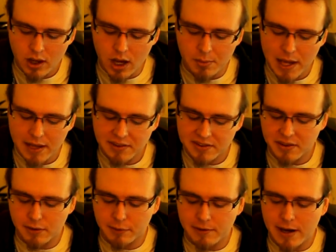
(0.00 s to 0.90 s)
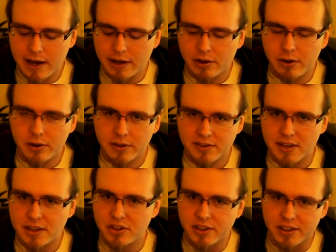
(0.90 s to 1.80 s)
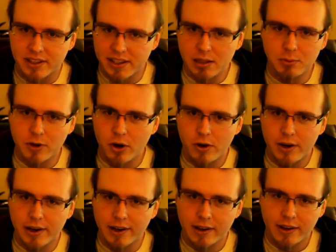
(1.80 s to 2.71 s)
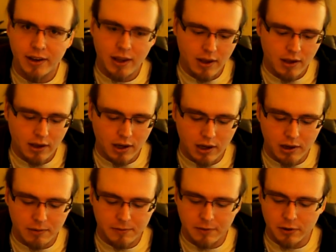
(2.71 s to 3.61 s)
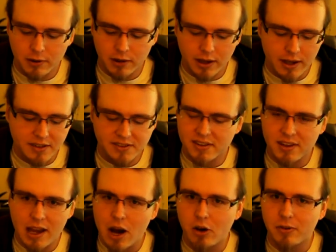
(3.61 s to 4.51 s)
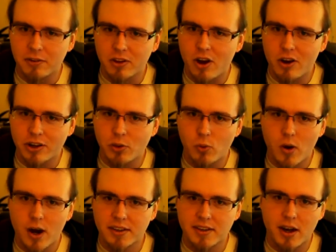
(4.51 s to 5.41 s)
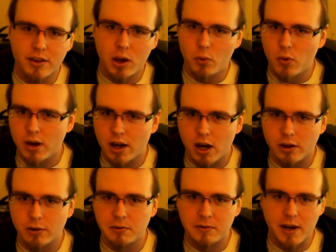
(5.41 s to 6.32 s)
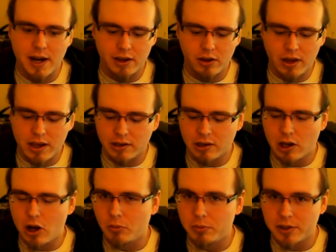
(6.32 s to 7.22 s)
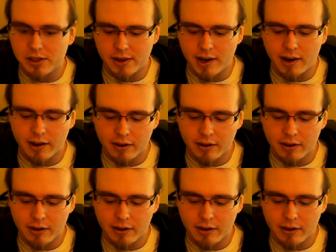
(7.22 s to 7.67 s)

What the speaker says: append to the file so that you can keep going for however long you want on that one audio file, and it'll all be there.